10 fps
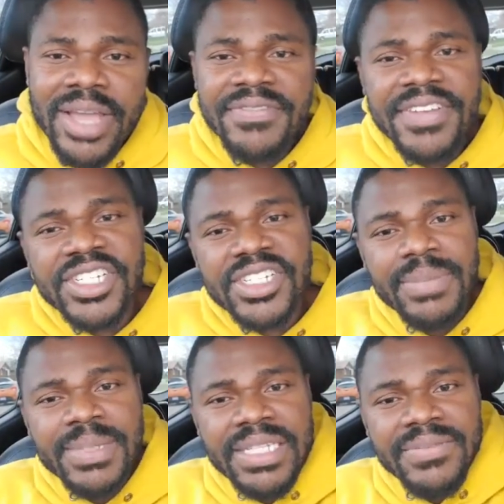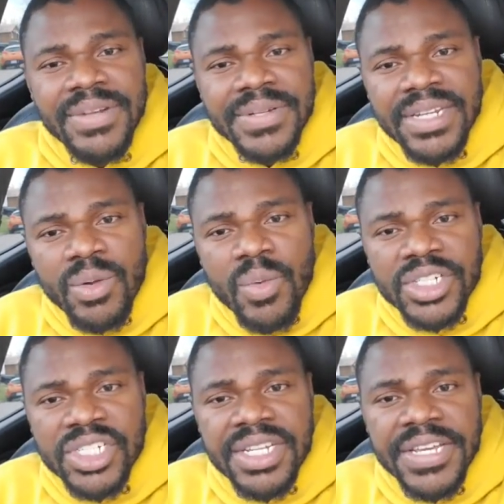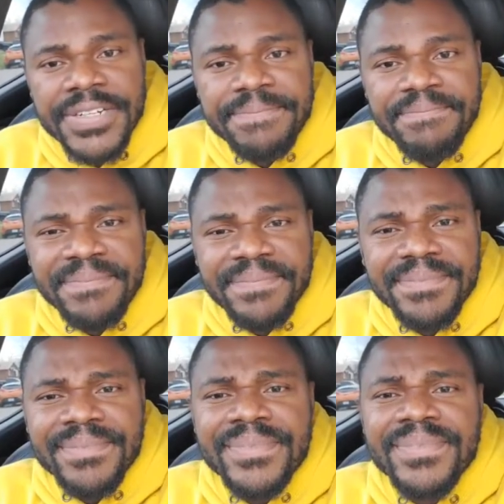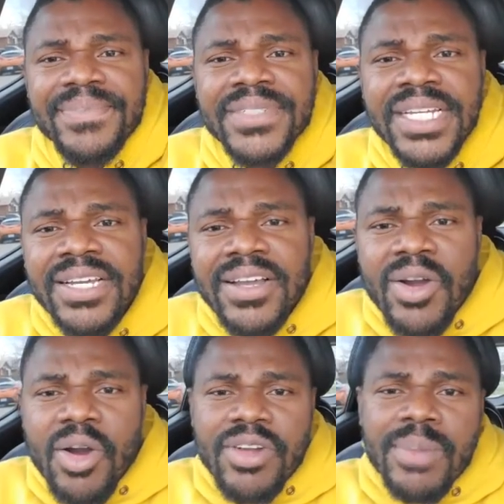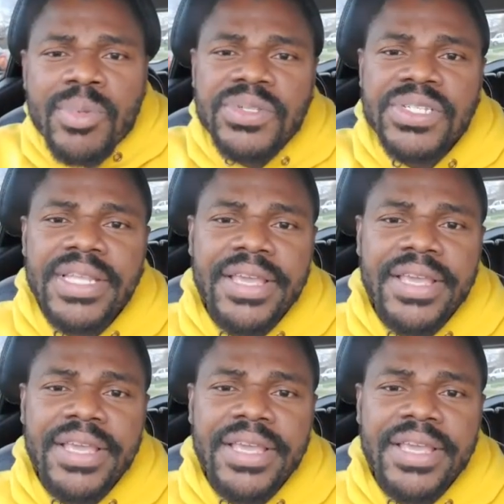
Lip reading: Eben Wilson, salted dry fish. Let me see if there is any question here.